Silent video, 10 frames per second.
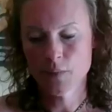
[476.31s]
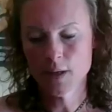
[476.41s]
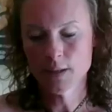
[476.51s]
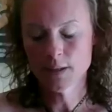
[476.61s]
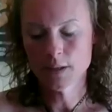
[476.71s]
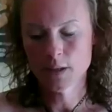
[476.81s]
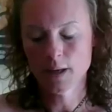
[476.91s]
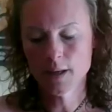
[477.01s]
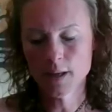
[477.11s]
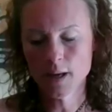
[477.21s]
is,
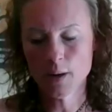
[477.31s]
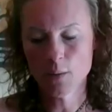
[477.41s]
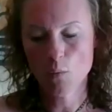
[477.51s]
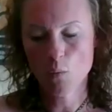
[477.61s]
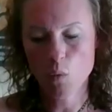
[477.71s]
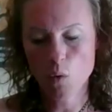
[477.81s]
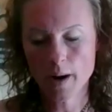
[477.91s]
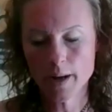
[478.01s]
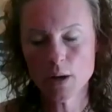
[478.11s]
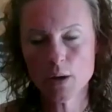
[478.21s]
again,
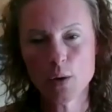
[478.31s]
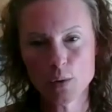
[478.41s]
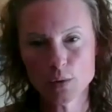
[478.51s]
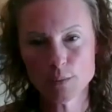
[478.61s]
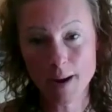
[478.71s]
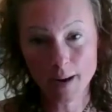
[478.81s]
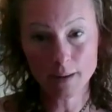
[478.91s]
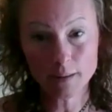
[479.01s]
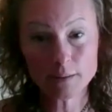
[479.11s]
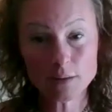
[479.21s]
why are those
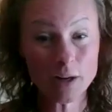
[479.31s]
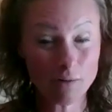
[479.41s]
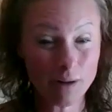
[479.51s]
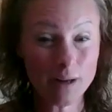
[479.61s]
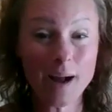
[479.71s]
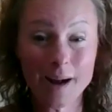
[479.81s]
men generally